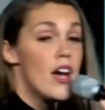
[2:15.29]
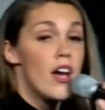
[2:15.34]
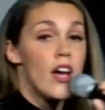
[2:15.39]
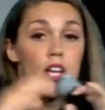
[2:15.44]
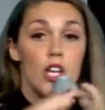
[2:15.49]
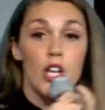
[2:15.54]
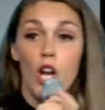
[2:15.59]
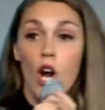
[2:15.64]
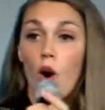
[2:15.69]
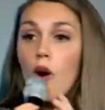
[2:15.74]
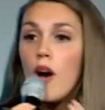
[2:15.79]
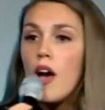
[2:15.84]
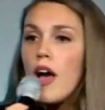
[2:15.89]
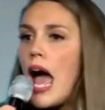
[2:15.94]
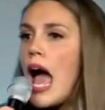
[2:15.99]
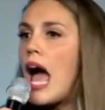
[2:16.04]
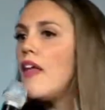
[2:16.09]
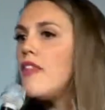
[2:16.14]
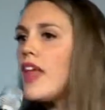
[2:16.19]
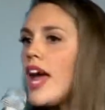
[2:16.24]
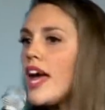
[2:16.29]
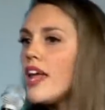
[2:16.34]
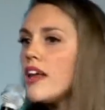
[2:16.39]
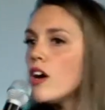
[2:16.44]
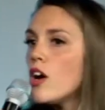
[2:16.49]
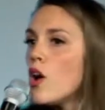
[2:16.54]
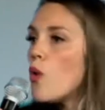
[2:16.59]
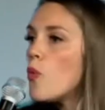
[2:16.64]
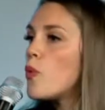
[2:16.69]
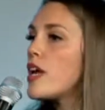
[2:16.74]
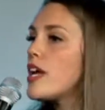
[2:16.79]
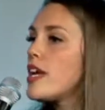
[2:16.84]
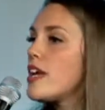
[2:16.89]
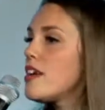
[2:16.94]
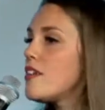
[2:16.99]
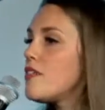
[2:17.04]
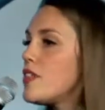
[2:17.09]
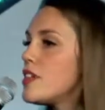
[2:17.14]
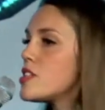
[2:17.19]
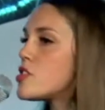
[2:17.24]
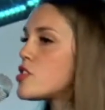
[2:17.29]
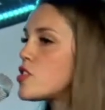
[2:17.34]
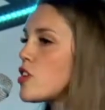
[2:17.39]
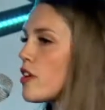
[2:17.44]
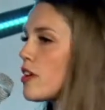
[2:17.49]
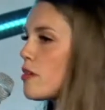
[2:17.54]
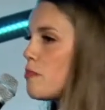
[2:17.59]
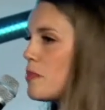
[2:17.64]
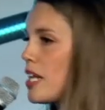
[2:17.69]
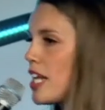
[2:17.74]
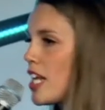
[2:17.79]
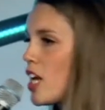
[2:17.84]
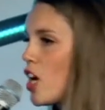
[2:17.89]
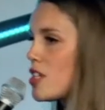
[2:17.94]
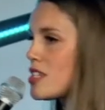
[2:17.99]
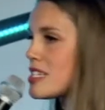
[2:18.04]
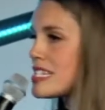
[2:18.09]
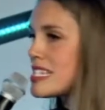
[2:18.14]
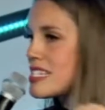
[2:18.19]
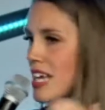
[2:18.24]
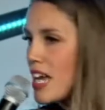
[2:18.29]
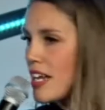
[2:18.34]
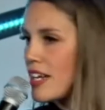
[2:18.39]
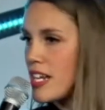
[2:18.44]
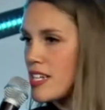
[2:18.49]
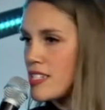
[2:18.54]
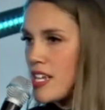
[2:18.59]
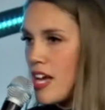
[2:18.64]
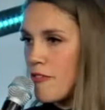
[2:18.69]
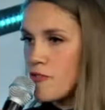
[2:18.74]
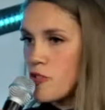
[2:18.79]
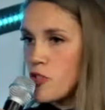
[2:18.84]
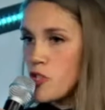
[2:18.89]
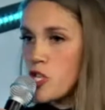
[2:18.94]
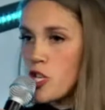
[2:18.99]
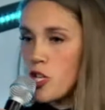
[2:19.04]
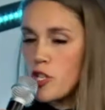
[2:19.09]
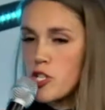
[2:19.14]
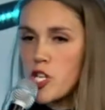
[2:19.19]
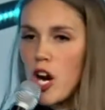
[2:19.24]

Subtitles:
you know, and then we even started meeting on Sundays after church.